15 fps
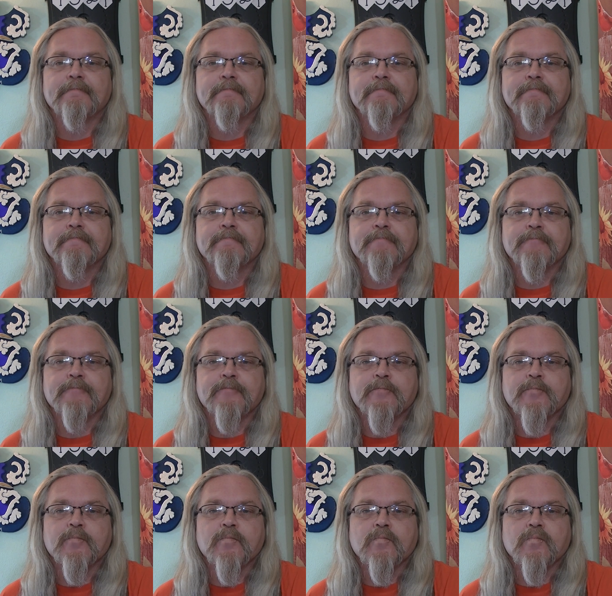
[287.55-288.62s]

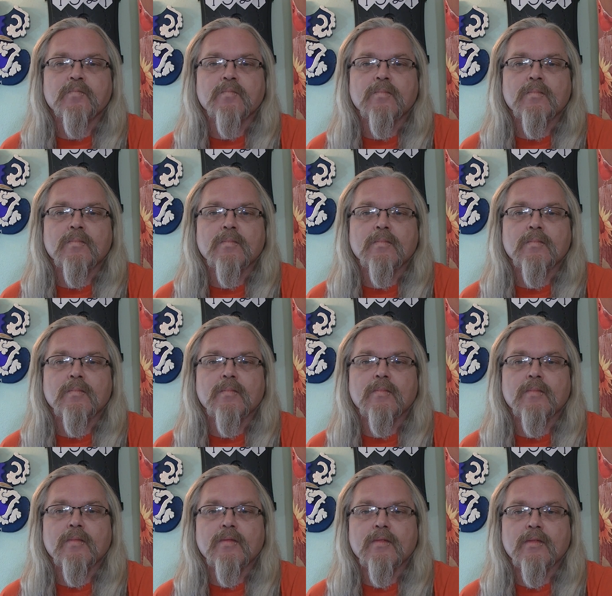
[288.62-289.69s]

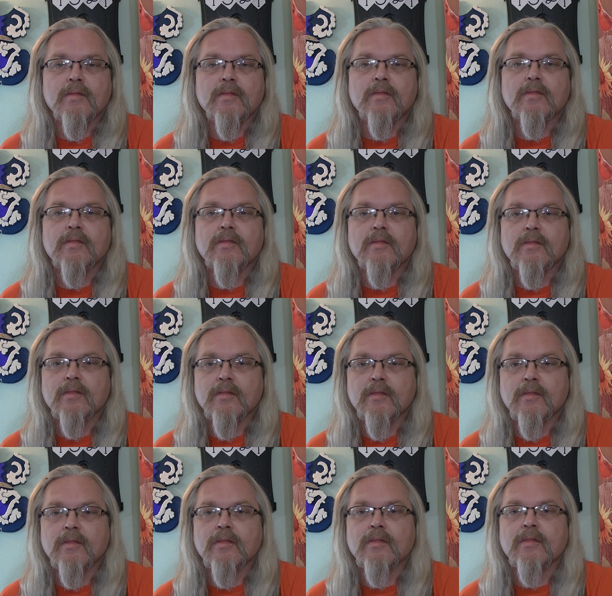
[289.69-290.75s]

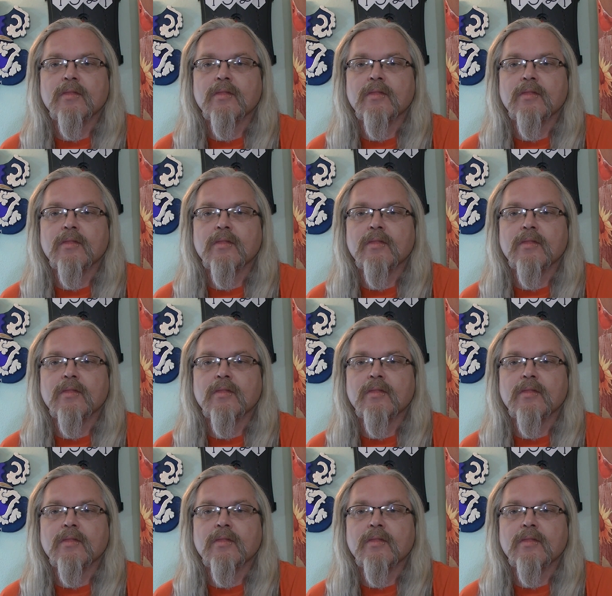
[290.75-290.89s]
(silence)